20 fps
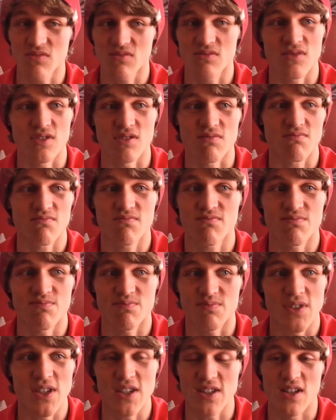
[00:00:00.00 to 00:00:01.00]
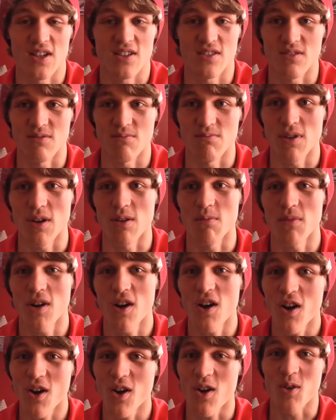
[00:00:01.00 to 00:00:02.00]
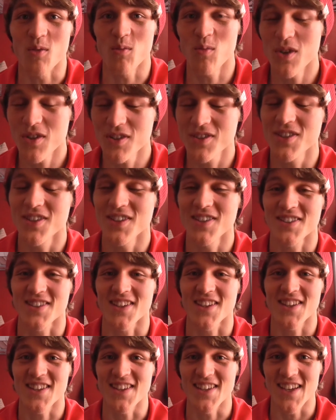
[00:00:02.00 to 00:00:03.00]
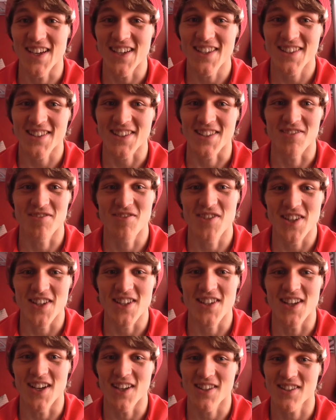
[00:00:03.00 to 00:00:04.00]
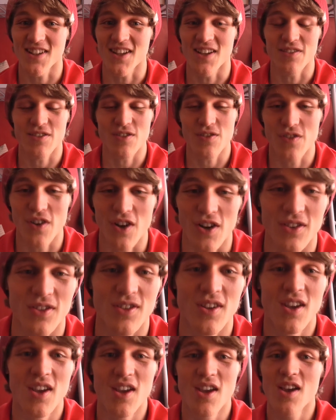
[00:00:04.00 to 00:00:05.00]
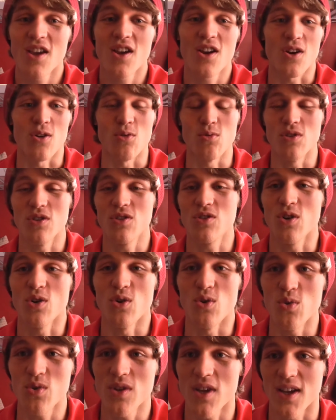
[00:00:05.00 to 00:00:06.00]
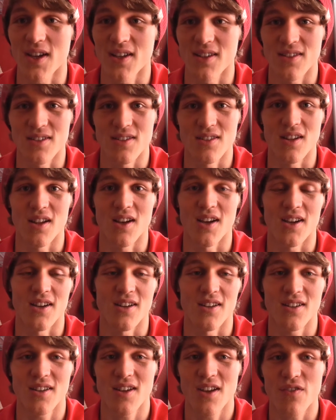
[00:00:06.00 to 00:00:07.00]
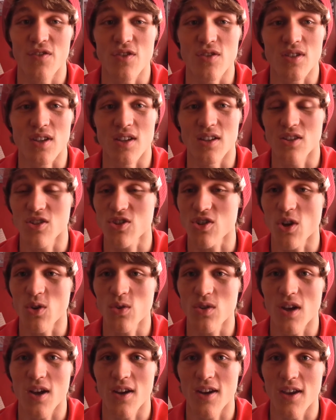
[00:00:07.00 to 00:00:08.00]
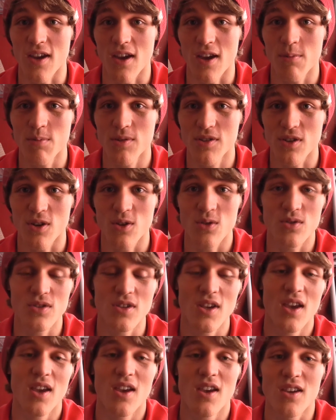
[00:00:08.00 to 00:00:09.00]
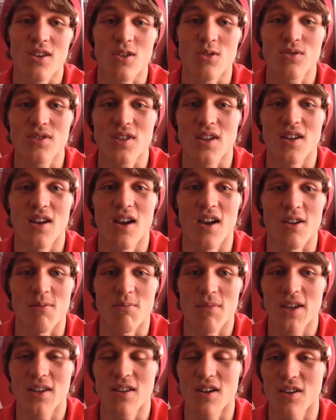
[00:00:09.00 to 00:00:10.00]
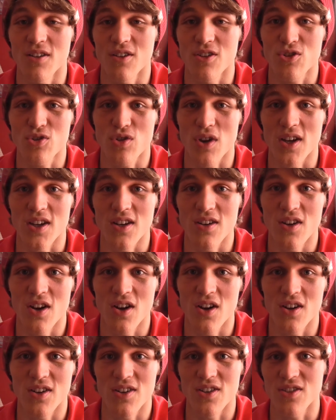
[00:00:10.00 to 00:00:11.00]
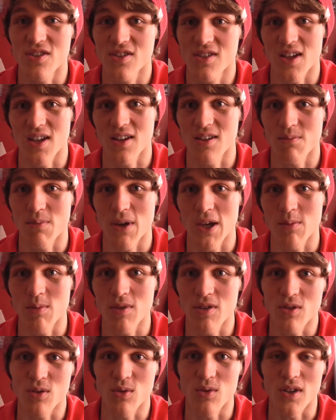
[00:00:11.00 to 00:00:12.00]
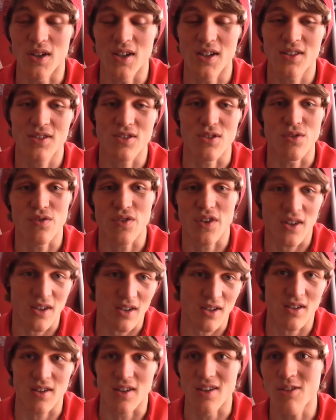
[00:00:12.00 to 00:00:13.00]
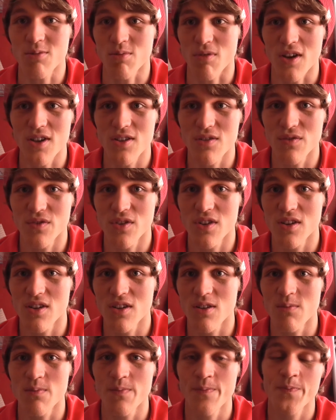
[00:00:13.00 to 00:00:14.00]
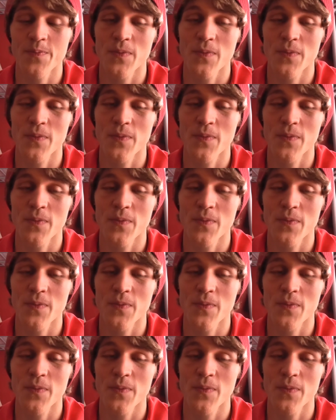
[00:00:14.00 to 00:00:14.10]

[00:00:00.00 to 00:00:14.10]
Just, he doesn't. But my heart wants to say yes. It really does. Like, if you've heard all the talk and, like, if you've seen the Showtime episodes, you'll see, like, Maidana training hard. He just had a baby daughter. So you think, inspiration for him.